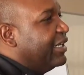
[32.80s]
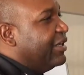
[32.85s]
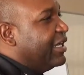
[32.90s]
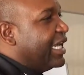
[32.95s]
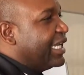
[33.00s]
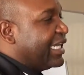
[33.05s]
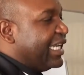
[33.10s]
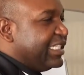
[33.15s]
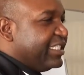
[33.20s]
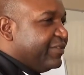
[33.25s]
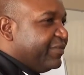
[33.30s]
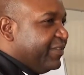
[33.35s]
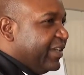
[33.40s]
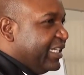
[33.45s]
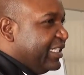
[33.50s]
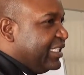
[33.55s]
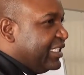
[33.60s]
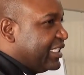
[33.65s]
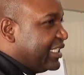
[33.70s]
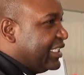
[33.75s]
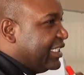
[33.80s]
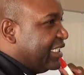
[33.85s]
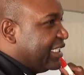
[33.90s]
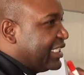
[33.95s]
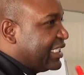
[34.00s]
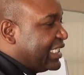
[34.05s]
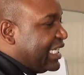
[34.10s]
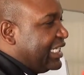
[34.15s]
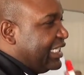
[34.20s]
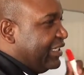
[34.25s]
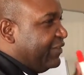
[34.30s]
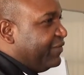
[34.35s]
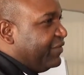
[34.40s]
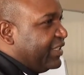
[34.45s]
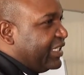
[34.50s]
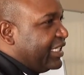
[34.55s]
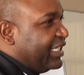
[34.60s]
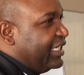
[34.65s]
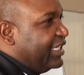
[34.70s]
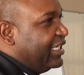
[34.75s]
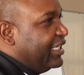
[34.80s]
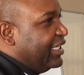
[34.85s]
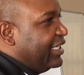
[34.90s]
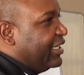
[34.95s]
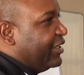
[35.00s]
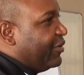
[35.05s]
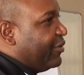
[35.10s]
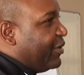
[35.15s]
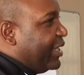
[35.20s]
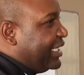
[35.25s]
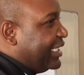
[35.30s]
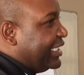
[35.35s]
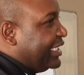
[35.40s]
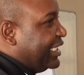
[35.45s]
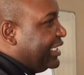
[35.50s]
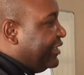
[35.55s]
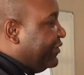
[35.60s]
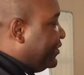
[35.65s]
classify it as a scientific quantitative